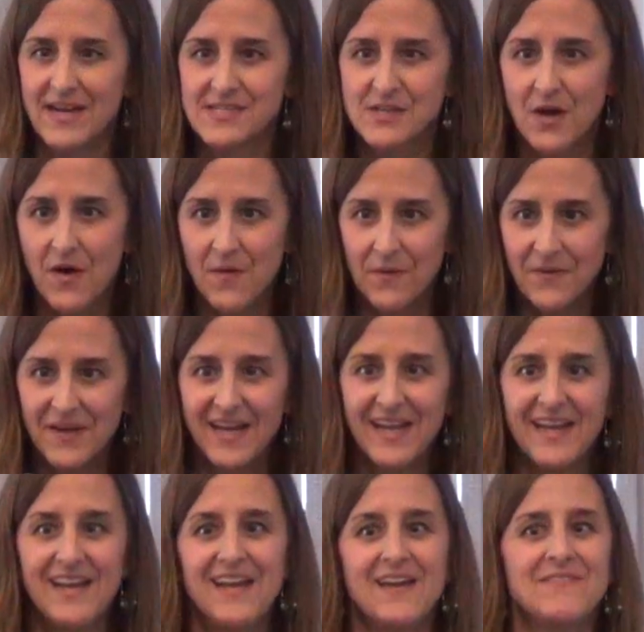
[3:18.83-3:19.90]
on his coat.
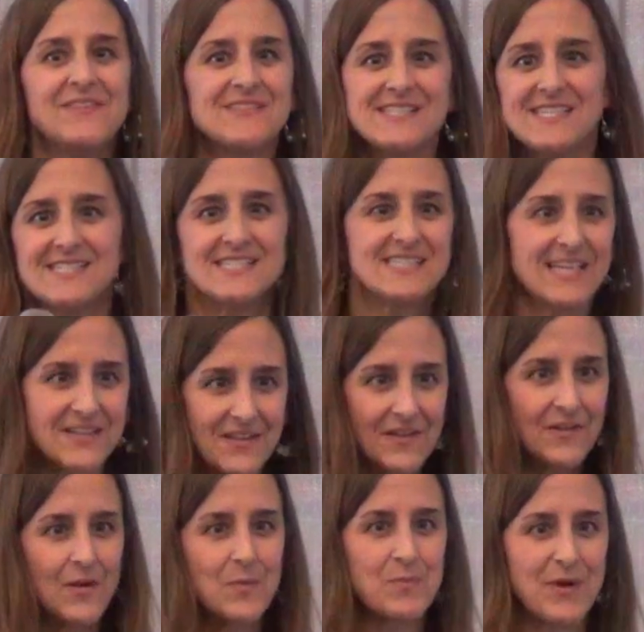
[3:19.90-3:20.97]
I mean, it was this
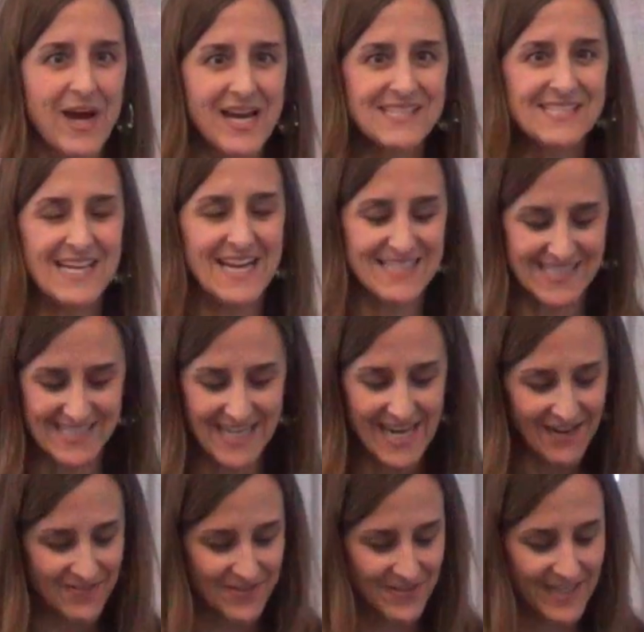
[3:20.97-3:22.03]
cyclical process. And
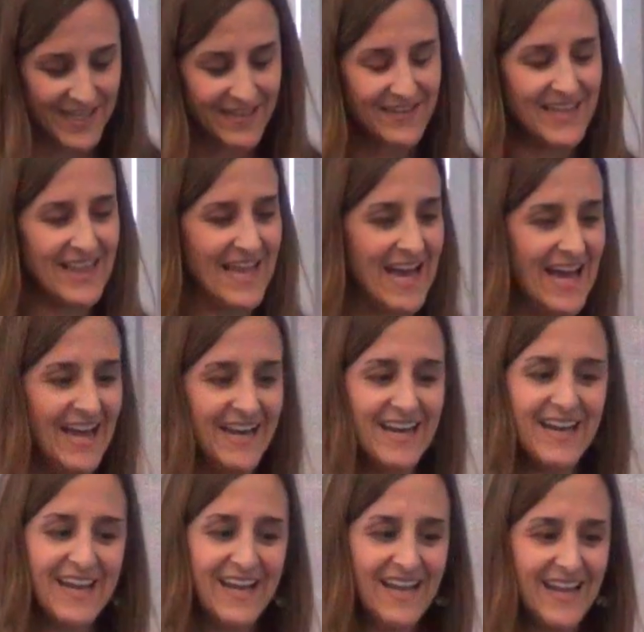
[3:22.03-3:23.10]
after a year of that,
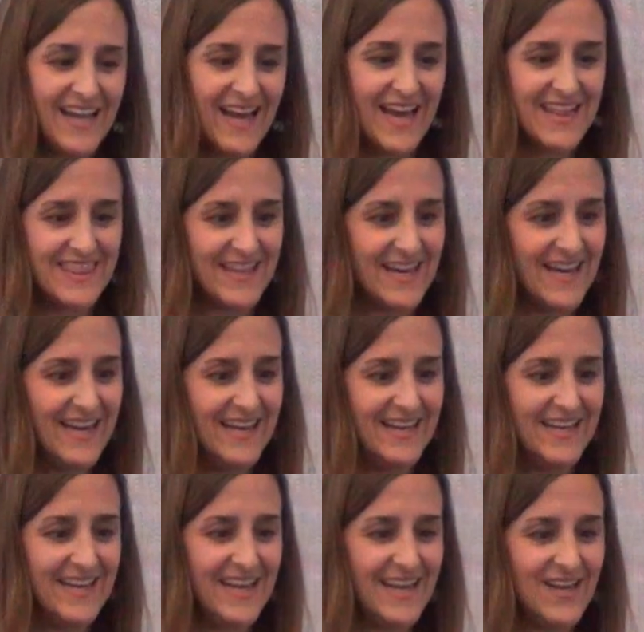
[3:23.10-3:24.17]
I
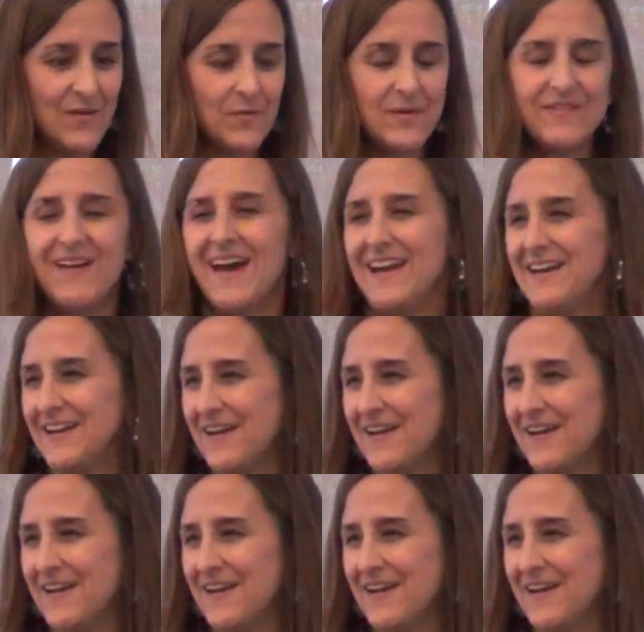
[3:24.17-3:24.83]
thought, we've had